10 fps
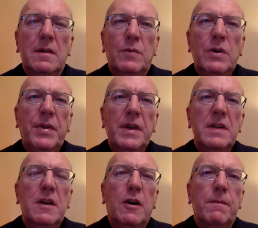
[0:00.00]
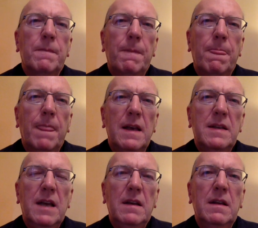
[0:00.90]
One of the things, though,
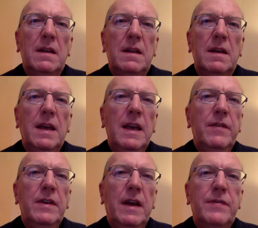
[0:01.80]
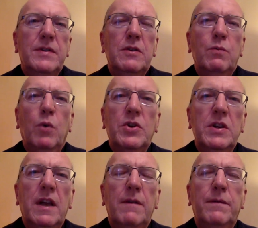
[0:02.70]
is that even after
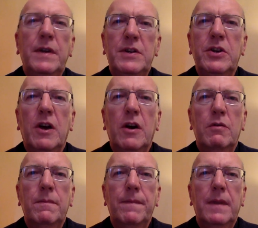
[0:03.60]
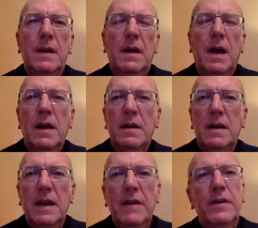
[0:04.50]
watching that video, and
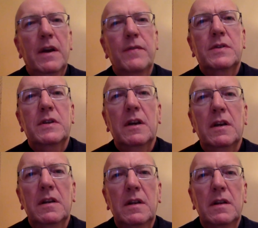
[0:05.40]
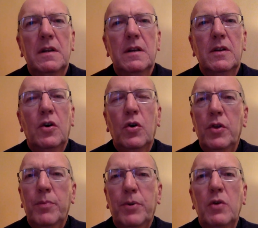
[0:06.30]
even after
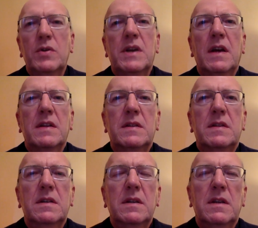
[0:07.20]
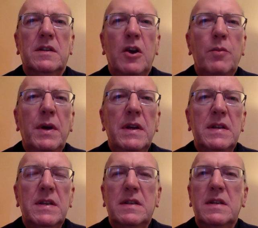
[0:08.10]
all the protests in so many
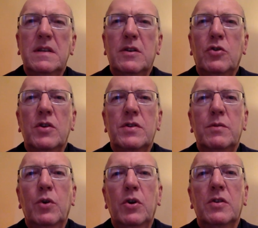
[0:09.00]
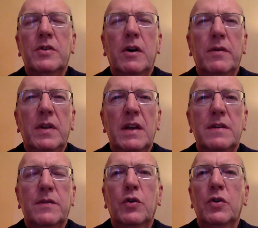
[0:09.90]
cities across the world over the
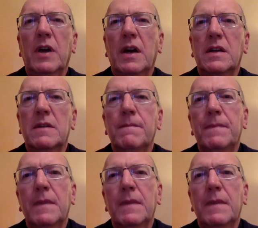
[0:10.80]
last fortnight,